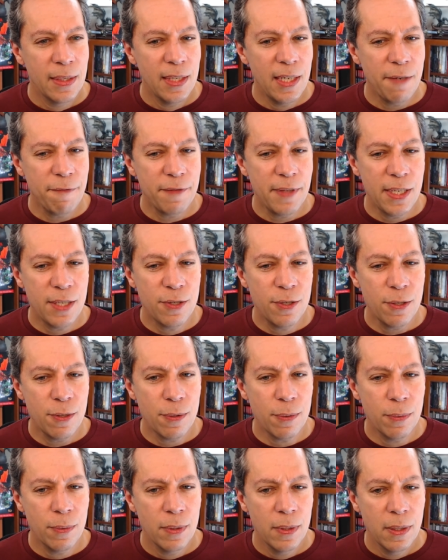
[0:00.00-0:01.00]
If they
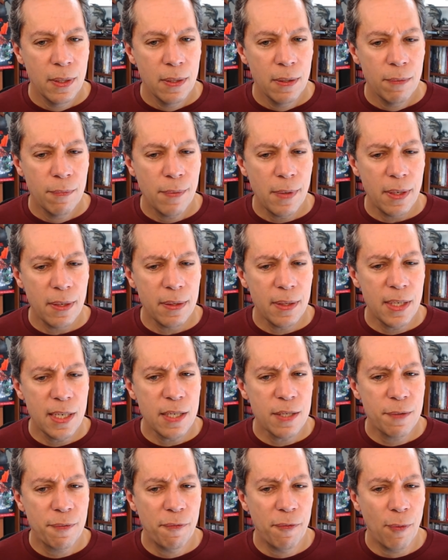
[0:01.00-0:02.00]
do, what are
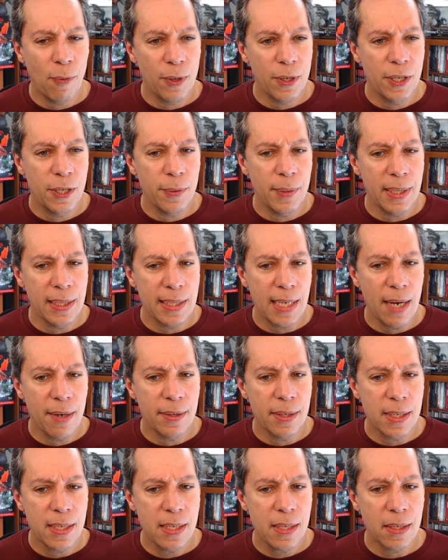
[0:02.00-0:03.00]
these four doing
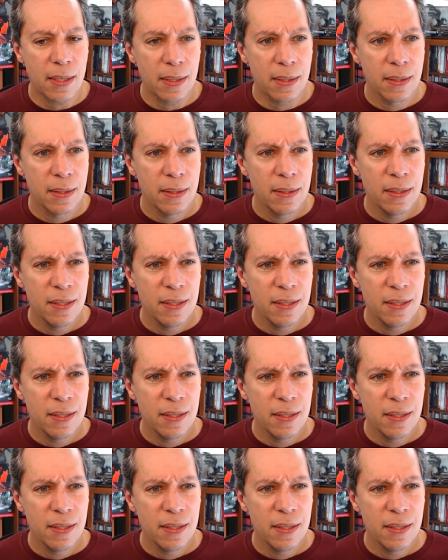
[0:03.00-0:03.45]
down here?